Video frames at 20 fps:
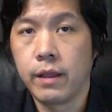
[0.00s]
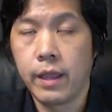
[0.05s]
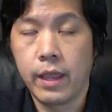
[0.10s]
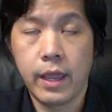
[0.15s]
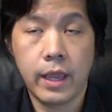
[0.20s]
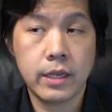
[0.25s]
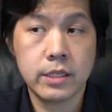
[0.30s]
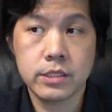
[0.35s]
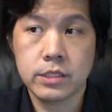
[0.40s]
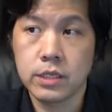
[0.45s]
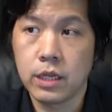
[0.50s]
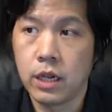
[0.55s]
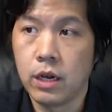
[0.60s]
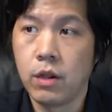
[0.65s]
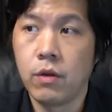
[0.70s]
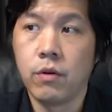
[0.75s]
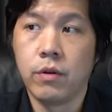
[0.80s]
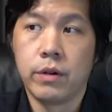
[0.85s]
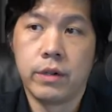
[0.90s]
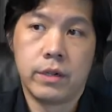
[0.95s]
x
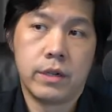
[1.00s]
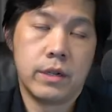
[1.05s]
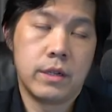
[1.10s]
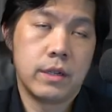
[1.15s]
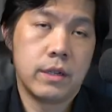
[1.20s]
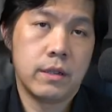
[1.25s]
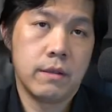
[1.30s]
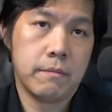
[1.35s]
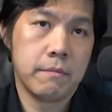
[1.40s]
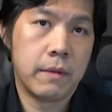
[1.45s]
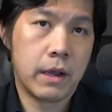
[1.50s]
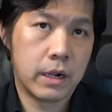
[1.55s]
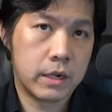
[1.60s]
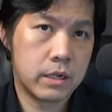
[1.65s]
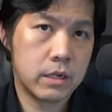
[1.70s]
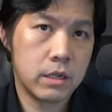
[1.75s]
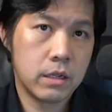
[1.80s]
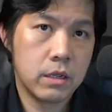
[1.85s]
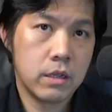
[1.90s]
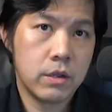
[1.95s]
alone, but
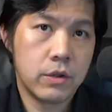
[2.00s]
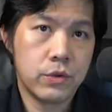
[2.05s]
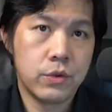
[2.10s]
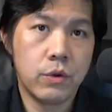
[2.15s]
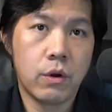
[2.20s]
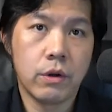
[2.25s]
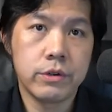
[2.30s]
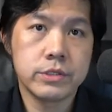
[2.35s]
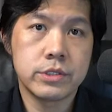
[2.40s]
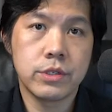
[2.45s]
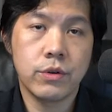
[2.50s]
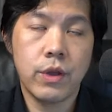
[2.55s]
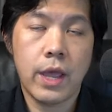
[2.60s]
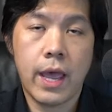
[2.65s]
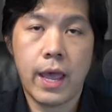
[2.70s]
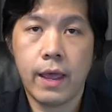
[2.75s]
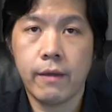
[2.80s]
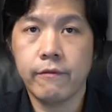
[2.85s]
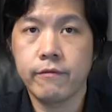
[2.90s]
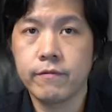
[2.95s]
you also
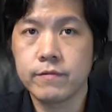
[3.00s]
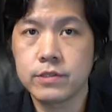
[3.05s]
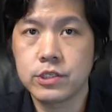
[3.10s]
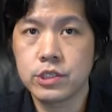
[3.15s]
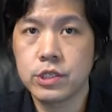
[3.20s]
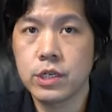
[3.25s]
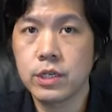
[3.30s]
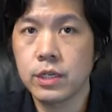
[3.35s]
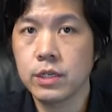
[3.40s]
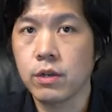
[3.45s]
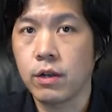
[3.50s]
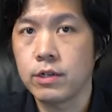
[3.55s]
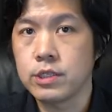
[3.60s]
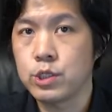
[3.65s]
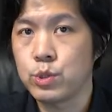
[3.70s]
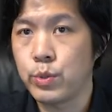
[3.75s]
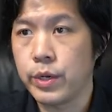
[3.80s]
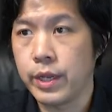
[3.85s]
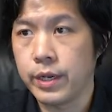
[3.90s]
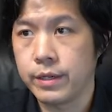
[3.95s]
have certain
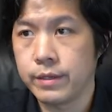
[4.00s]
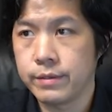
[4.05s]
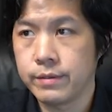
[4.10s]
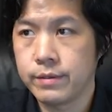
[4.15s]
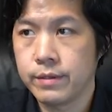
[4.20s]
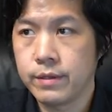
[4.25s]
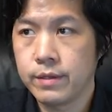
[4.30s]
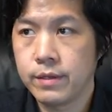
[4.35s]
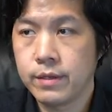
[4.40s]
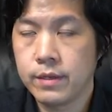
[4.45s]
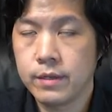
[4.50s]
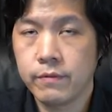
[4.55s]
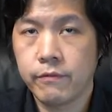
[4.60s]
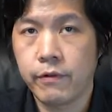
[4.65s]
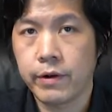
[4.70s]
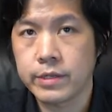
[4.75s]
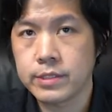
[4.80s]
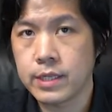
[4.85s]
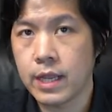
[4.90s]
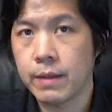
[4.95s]
constraint.
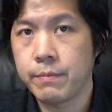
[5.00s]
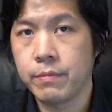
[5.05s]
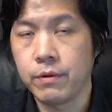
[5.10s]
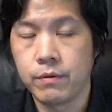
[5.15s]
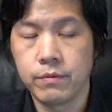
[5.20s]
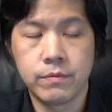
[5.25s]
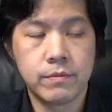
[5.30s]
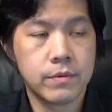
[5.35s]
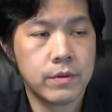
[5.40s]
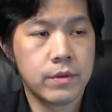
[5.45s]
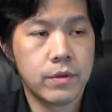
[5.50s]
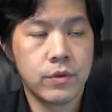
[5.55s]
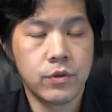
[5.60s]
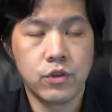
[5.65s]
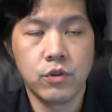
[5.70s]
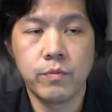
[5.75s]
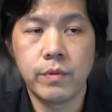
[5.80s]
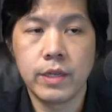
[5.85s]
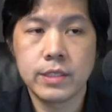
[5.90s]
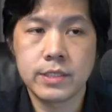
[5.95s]
For example,
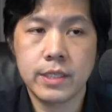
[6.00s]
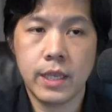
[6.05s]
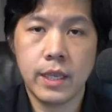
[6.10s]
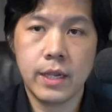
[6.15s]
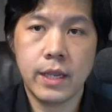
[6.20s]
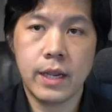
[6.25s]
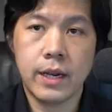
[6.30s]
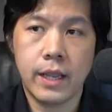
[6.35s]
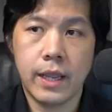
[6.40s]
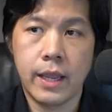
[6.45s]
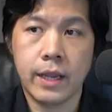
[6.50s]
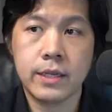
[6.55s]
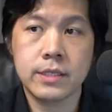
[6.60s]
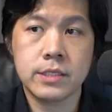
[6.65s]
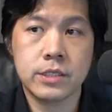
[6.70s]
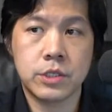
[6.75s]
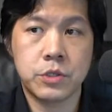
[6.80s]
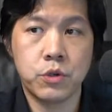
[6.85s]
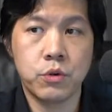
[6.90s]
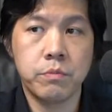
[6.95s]
you may say that
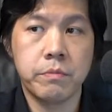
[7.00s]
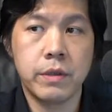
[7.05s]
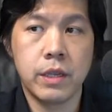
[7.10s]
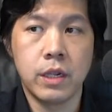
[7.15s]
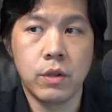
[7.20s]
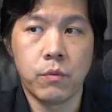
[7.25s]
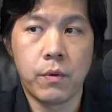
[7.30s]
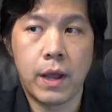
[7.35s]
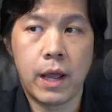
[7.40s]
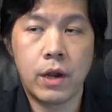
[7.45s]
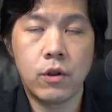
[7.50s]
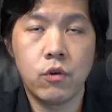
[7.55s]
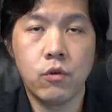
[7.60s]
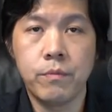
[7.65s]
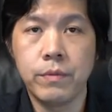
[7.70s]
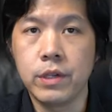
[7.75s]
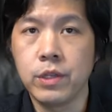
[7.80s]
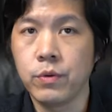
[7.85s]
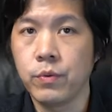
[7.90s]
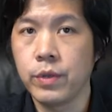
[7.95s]
x should be the value
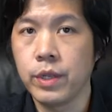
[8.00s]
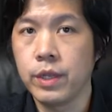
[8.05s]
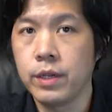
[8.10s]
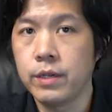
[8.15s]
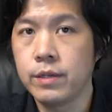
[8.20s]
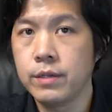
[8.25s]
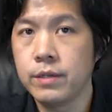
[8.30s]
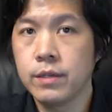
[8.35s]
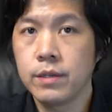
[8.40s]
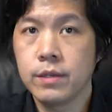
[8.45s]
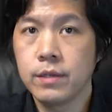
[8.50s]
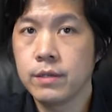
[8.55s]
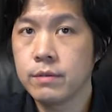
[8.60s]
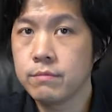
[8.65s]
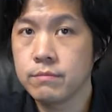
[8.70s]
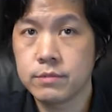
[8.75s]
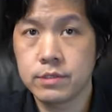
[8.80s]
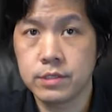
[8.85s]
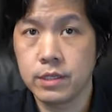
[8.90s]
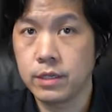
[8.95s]
between
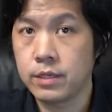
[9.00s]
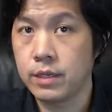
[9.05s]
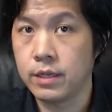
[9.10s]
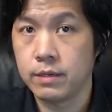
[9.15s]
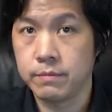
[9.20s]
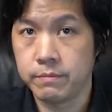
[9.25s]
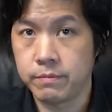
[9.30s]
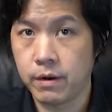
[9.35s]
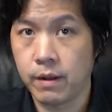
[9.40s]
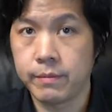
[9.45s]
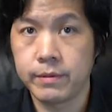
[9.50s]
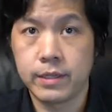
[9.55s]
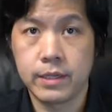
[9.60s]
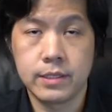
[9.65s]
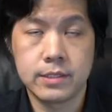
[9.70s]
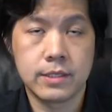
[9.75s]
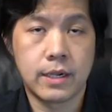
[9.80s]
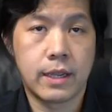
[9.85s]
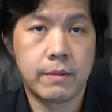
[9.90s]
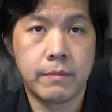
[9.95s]
certain
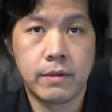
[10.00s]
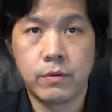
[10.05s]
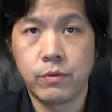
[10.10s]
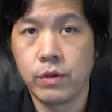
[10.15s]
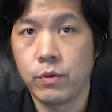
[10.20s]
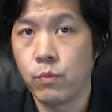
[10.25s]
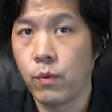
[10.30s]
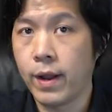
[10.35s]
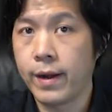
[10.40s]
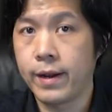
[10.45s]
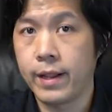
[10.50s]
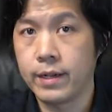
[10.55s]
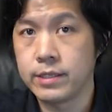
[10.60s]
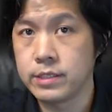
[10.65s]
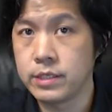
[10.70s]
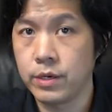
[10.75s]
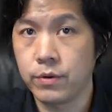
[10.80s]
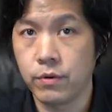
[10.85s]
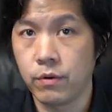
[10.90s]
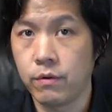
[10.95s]
properties, like between 1 and
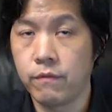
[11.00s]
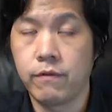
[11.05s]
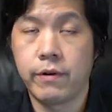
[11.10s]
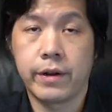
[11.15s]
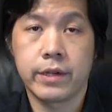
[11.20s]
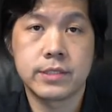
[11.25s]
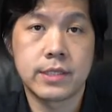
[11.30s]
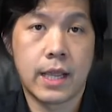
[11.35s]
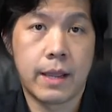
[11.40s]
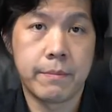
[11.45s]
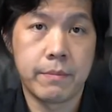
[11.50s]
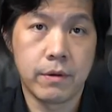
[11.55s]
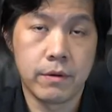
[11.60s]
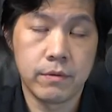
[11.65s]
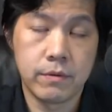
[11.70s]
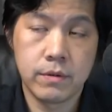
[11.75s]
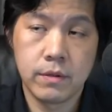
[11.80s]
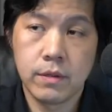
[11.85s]
0, for example.